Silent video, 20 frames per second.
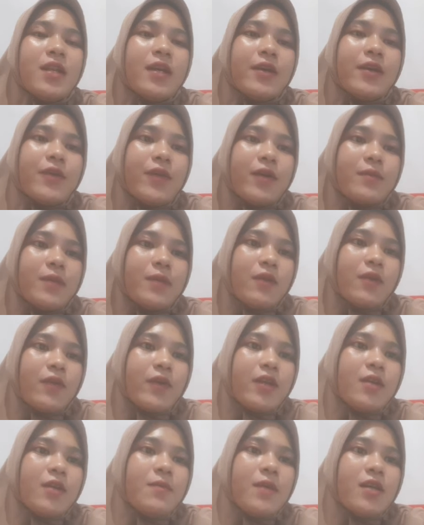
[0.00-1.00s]

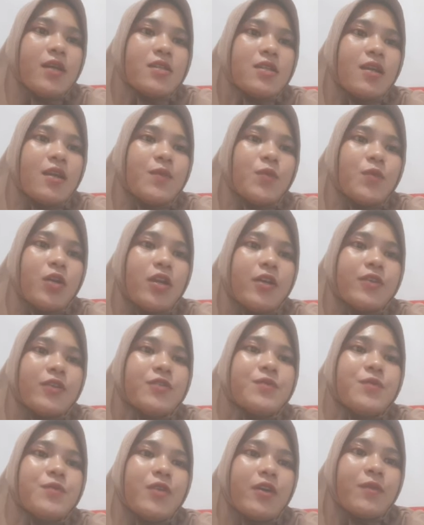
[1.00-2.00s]
Bismillahirrahmanirrahim.
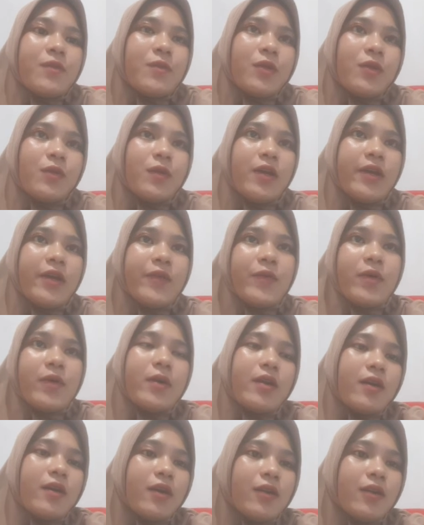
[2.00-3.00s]
Assalamualaikum warahmatullahi
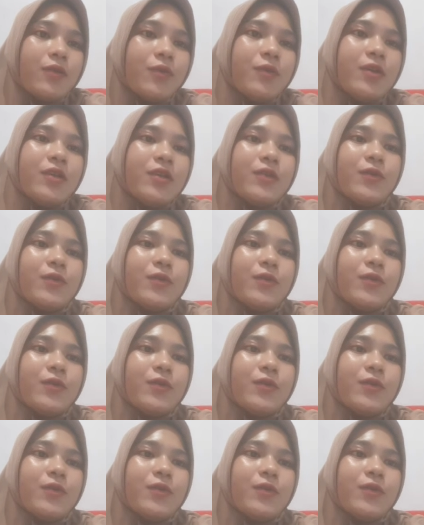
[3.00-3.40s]
wabarakatuh.